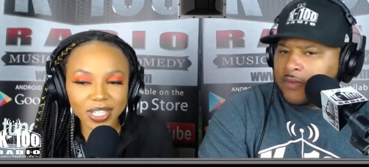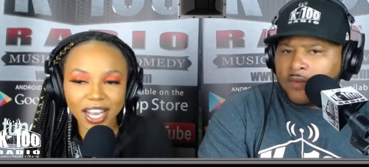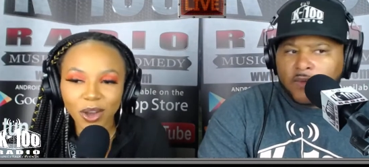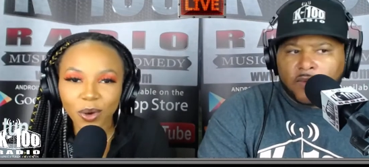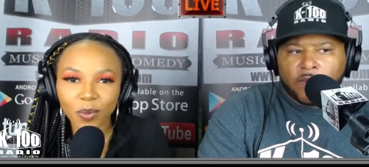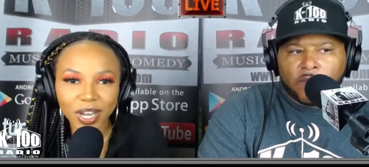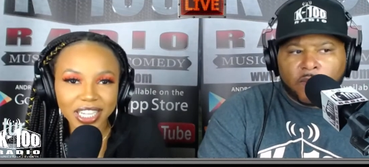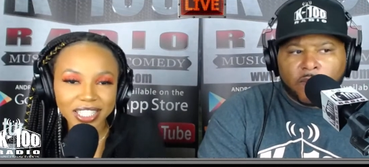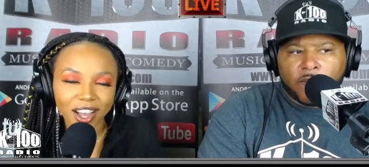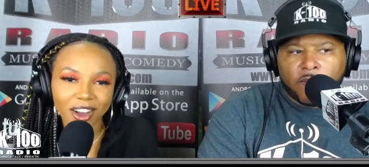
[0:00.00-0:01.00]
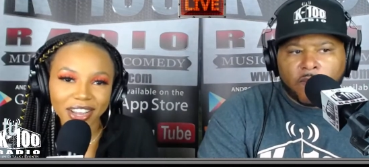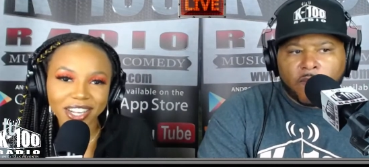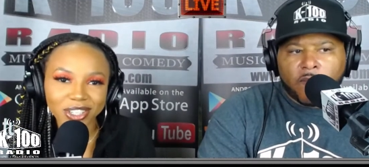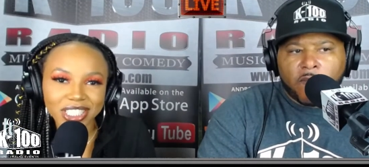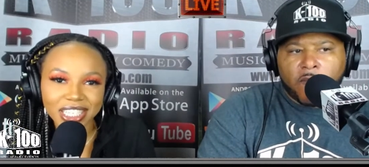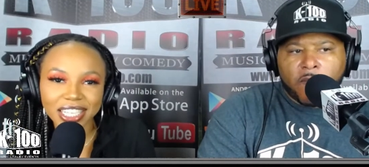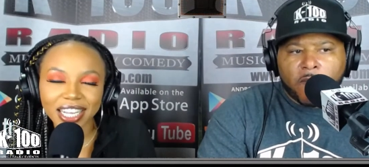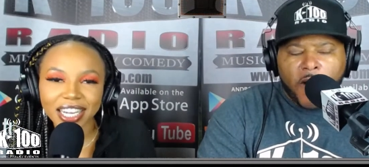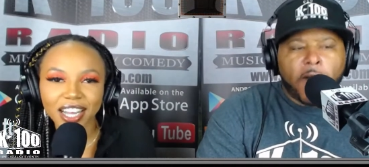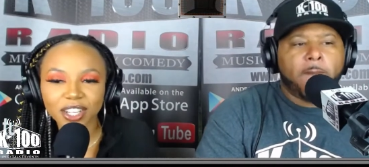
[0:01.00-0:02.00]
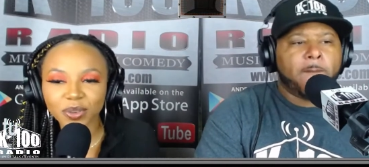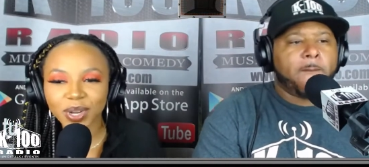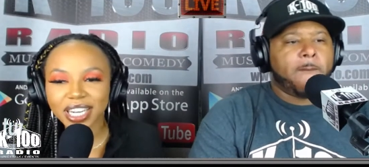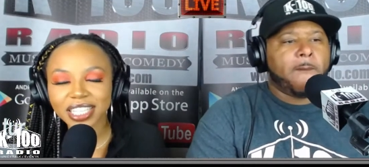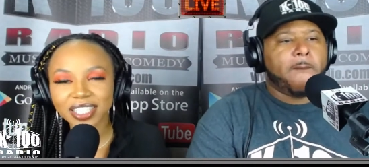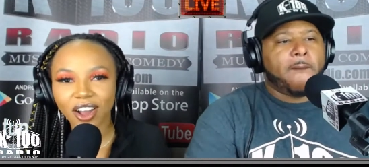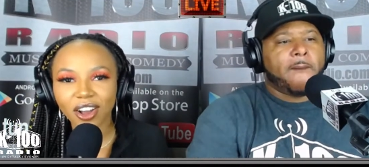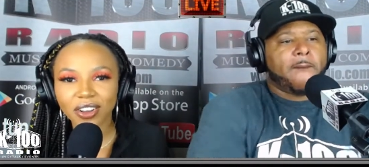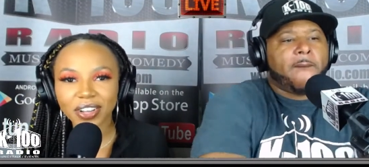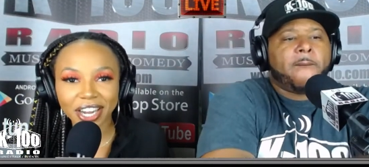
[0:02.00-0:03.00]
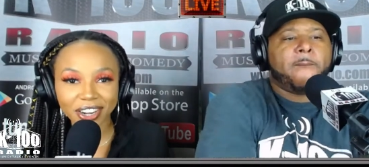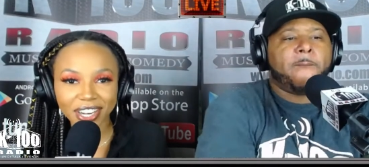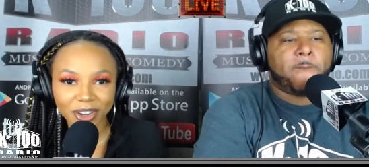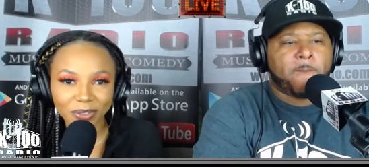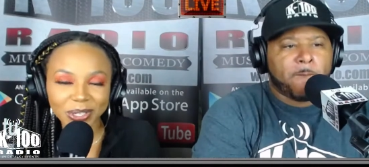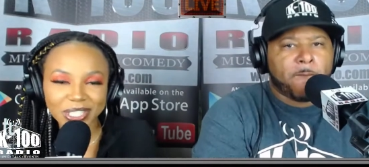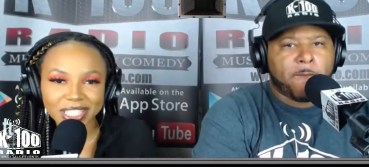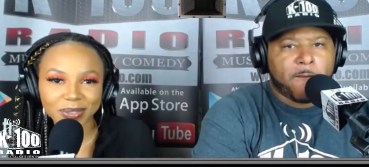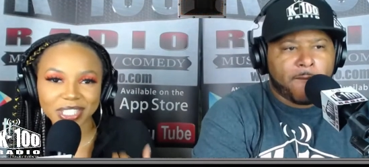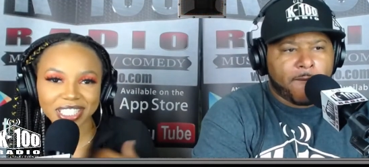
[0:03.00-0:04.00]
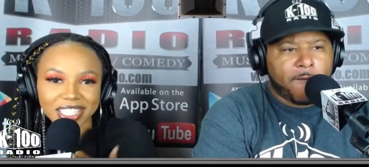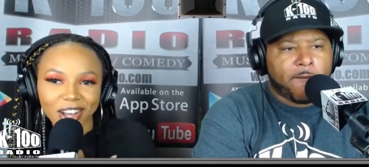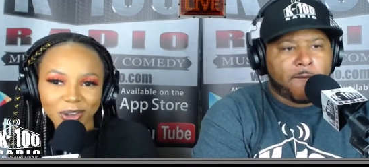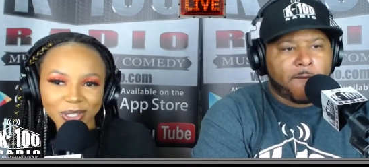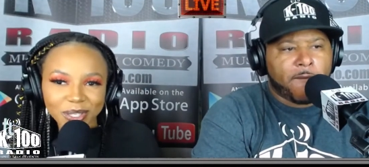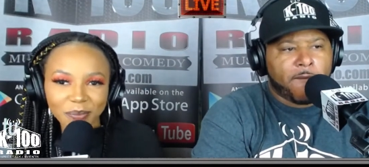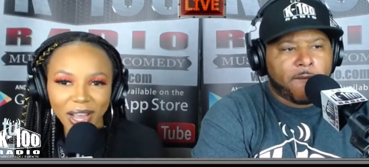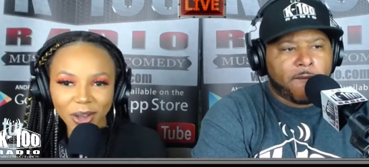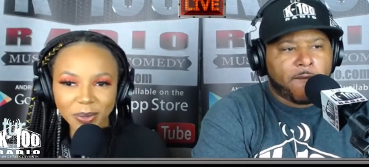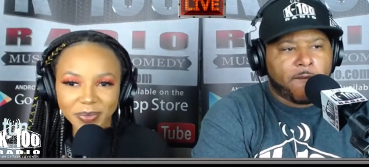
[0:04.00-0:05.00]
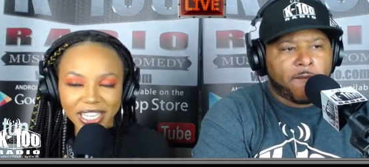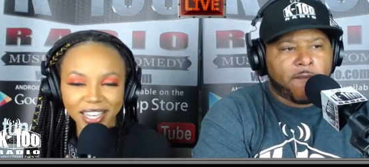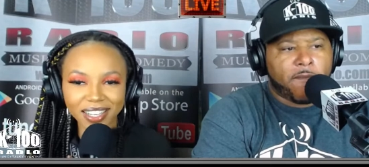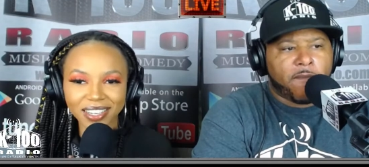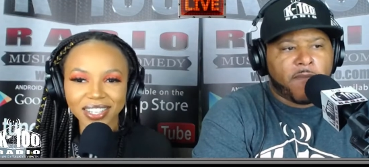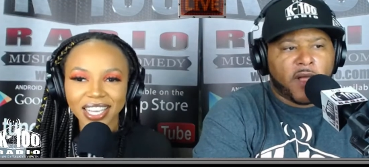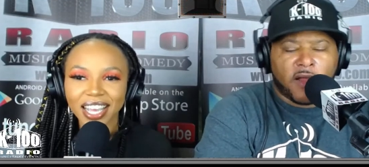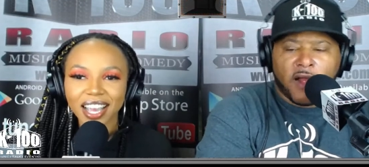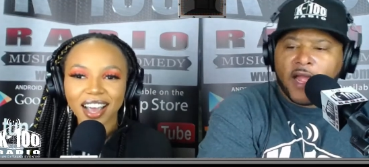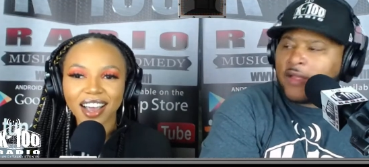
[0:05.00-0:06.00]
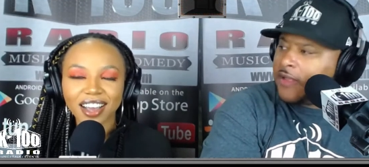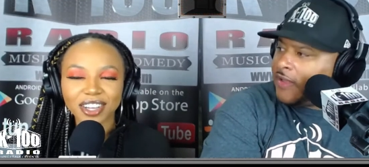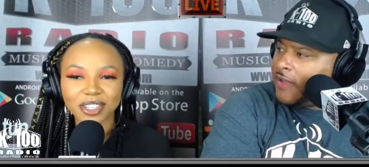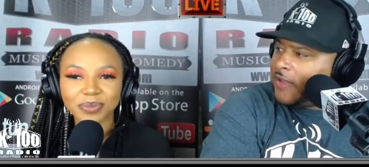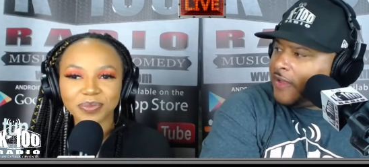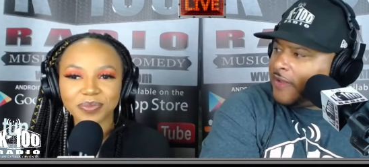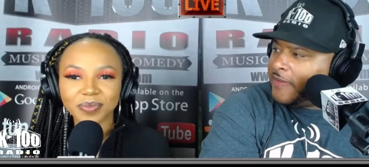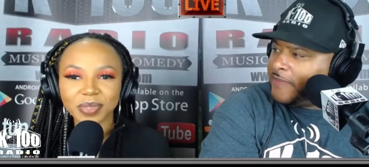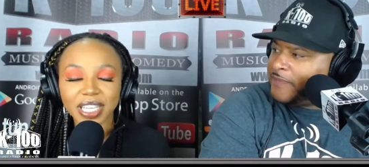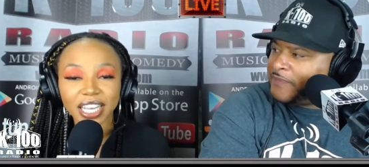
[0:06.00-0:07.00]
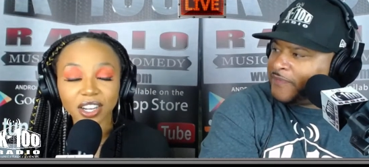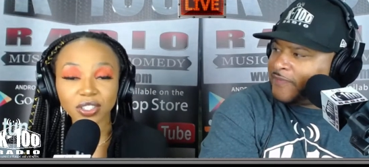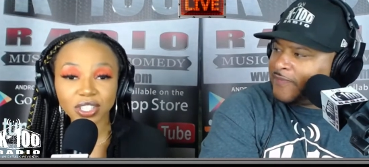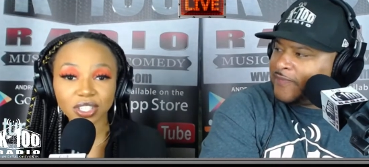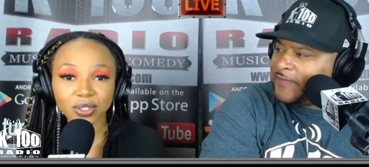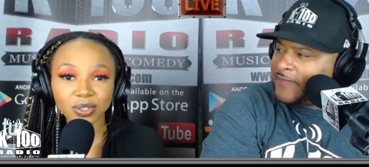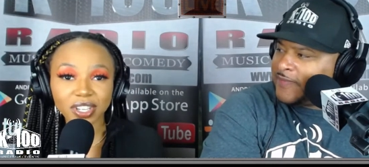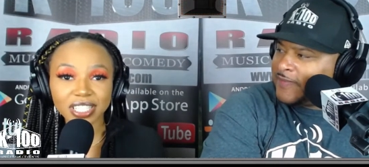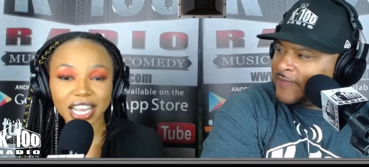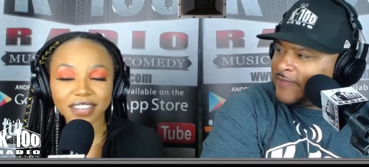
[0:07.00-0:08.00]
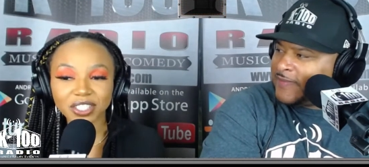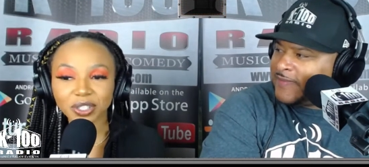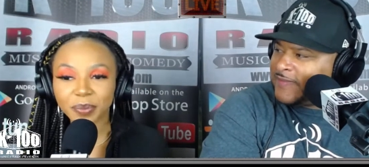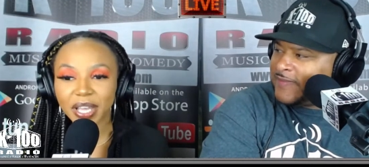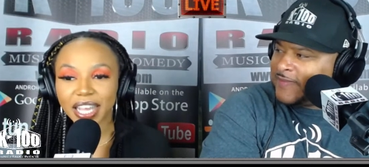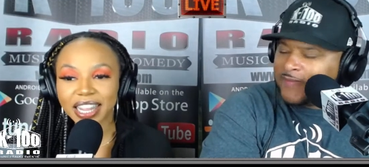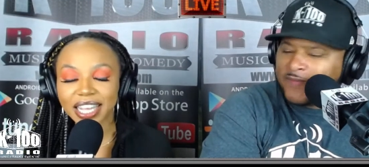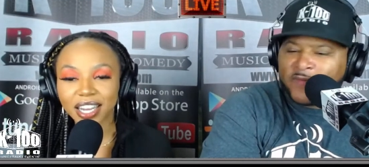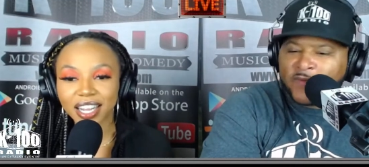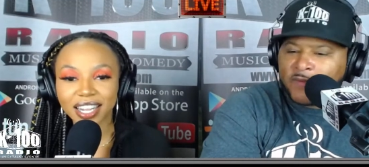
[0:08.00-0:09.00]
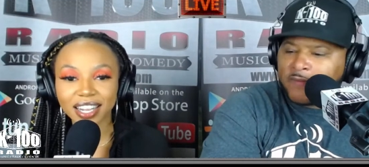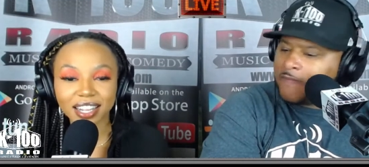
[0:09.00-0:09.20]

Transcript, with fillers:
Speaker 1: out. One is called Energy, and uh-huh. the other one is called Carolina Roses, which is an ode to my hometown. All right. Um, but yeah, those are the two songs I have streaming, and then in the